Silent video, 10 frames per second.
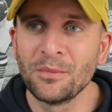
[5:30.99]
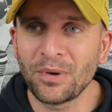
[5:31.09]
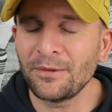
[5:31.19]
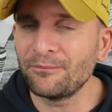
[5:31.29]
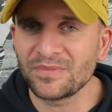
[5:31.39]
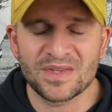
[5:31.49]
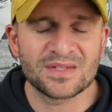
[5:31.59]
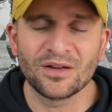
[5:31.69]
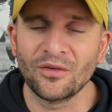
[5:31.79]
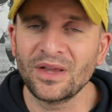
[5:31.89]
but
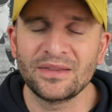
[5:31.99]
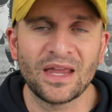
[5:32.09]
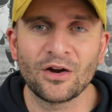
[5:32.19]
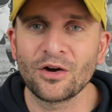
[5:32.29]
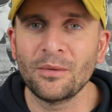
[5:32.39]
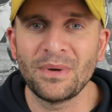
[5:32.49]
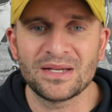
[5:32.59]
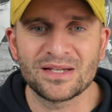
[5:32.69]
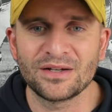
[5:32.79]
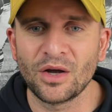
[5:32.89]
still, they are
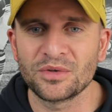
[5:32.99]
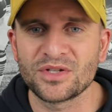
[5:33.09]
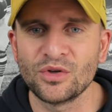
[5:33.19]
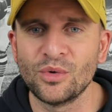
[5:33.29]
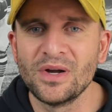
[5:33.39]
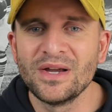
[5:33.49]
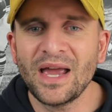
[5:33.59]
amazing to go to.